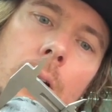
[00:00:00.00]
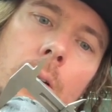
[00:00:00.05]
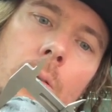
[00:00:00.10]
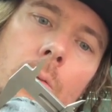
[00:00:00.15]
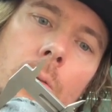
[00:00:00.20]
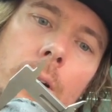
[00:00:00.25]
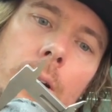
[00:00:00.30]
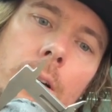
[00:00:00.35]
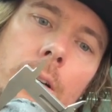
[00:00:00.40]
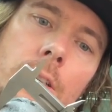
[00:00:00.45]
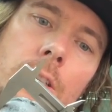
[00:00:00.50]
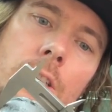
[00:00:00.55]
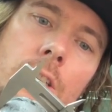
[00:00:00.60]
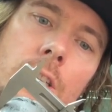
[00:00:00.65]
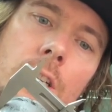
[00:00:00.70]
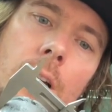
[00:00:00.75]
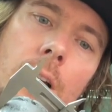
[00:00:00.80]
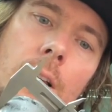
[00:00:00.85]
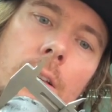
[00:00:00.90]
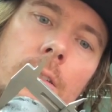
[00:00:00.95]
We are
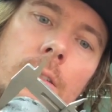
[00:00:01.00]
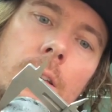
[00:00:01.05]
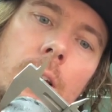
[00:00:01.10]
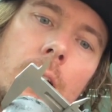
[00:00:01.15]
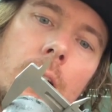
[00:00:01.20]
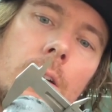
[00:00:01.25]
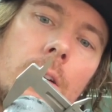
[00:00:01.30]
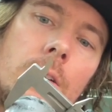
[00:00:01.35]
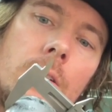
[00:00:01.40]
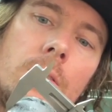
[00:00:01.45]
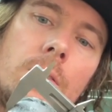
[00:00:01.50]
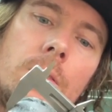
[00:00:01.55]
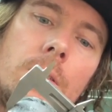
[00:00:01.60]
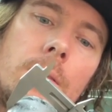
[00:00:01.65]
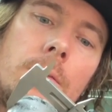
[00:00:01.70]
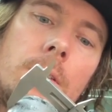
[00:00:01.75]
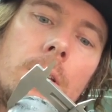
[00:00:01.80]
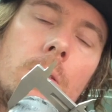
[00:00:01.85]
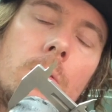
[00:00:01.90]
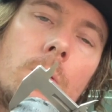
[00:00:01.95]
just under
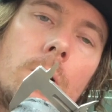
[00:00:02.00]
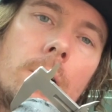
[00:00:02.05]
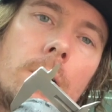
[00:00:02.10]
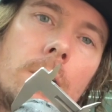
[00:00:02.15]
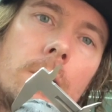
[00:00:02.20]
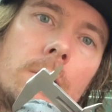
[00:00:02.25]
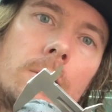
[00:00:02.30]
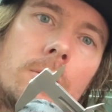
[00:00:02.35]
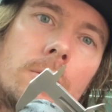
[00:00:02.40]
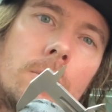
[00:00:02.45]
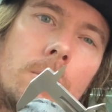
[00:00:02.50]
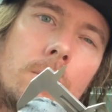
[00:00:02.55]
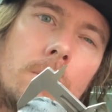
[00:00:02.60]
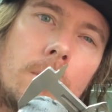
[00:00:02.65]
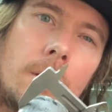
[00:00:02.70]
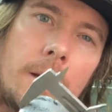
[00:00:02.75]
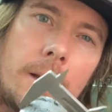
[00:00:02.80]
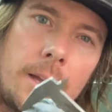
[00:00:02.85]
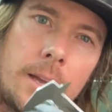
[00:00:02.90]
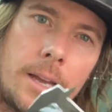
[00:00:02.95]
51. So
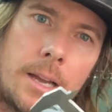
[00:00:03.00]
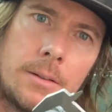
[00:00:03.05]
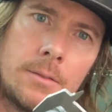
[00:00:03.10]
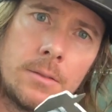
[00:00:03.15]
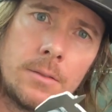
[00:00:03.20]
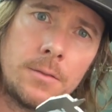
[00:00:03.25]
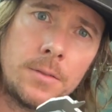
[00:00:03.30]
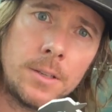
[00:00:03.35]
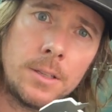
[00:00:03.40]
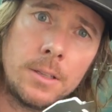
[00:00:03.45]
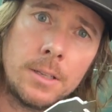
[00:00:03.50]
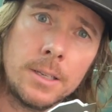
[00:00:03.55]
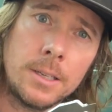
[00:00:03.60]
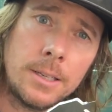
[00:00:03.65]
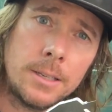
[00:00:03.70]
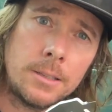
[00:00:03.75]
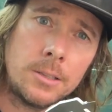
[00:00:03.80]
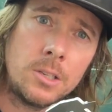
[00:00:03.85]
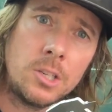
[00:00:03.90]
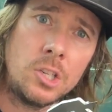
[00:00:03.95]
I have a feeling
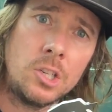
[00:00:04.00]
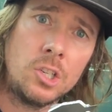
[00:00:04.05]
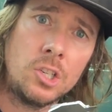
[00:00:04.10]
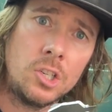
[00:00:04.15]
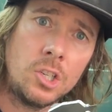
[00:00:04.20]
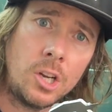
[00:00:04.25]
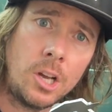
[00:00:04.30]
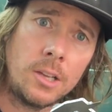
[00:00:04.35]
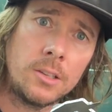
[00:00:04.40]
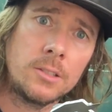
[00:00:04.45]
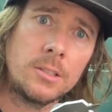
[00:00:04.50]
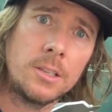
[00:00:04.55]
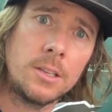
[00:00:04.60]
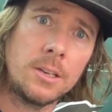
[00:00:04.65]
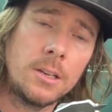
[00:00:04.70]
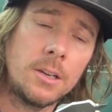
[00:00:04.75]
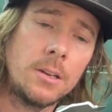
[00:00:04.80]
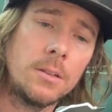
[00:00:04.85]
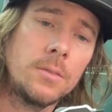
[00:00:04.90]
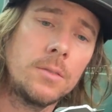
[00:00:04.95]
it's just
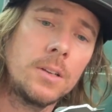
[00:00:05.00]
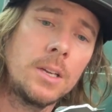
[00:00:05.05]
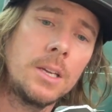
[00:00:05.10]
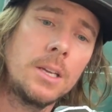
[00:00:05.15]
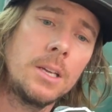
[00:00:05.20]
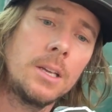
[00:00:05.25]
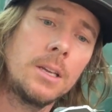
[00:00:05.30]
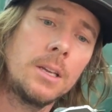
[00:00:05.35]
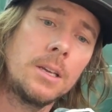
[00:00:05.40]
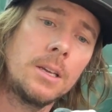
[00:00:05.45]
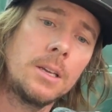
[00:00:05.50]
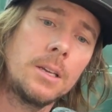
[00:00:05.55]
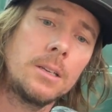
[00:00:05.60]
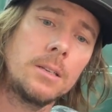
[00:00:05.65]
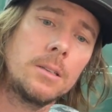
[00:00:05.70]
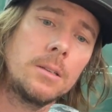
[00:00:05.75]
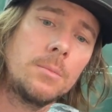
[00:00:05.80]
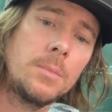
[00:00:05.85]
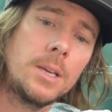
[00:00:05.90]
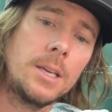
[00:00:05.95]
enough
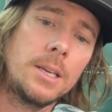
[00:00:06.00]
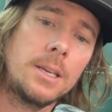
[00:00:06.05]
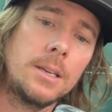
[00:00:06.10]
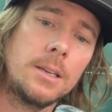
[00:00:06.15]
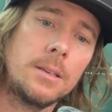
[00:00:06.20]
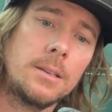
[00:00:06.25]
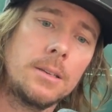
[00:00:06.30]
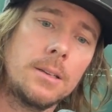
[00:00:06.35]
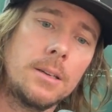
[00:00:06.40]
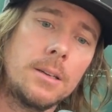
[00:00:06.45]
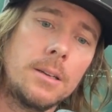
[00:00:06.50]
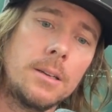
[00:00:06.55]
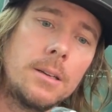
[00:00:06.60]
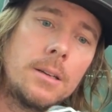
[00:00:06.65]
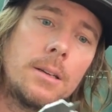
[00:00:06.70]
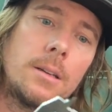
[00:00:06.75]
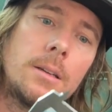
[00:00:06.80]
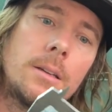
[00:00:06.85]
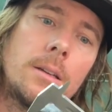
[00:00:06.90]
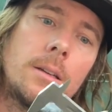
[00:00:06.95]
to make it
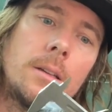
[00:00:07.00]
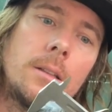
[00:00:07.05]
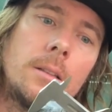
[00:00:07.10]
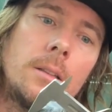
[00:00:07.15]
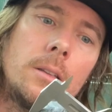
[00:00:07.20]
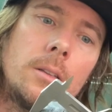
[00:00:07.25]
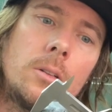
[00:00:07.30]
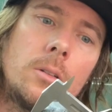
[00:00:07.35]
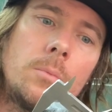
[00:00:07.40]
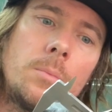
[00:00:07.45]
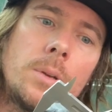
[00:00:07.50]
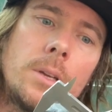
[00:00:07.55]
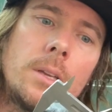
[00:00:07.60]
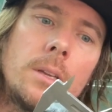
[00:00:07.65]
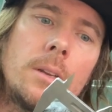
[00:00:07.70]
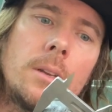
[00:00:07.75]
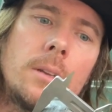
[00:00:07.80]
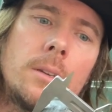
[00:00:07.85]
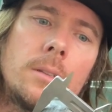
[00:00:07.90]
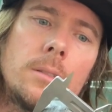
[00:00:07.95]
a little
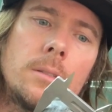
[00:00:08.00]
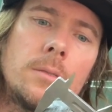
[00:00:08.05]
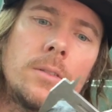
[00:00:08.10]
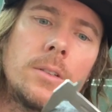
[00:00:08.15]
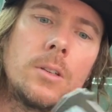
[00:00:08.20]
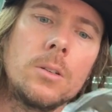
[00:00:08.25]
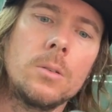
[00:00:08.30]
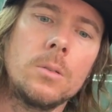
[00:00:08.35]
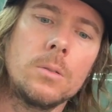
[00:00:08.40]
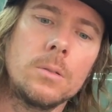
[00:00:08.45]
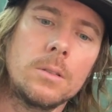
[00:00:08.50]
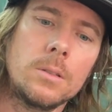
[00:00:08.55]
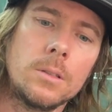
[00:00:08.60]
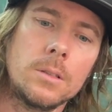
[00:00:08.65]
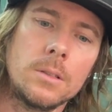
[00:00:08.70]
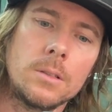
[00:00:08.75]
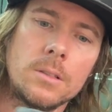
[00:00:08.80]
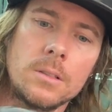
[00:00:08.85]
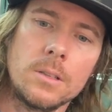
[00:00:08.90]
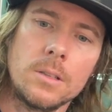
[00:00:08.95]
bit difficult to
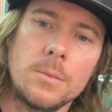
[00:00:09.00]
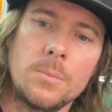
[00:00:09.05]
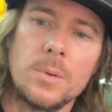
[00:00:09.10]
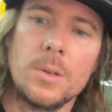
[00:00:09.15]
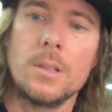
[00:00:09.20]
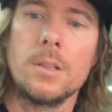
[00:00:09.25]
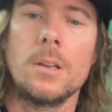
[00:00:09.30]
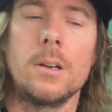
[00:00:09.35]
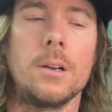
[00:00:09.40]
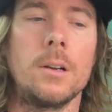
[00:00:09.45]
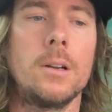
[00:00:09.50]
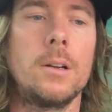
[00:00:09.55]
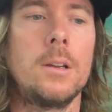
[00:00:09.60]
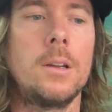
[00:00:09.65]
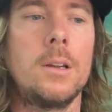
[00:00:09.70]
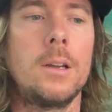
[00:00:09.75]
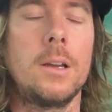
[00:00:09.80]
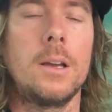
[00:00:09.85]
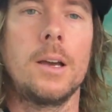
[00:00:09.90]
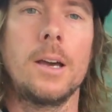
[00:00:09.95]
slip in there.
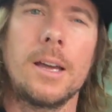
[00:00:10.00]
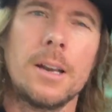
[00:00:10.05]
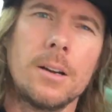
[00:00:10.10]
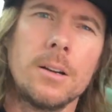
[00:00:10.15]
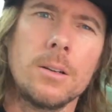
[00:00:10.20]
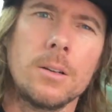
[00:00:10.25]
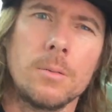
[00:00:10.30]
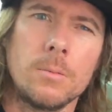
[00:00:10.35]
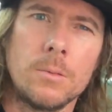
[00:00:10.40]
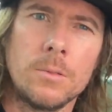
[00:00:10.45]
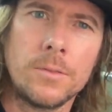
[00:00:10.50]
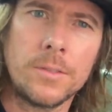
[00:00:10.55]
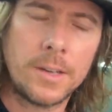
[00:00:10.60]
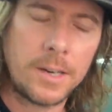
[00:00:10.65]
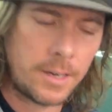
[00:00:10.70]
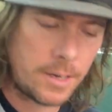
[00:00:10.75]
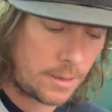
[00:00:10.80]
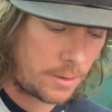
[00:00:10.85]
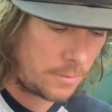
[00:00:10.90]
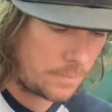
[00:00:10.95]
I don't know, we'll
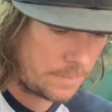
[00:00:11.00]
find out.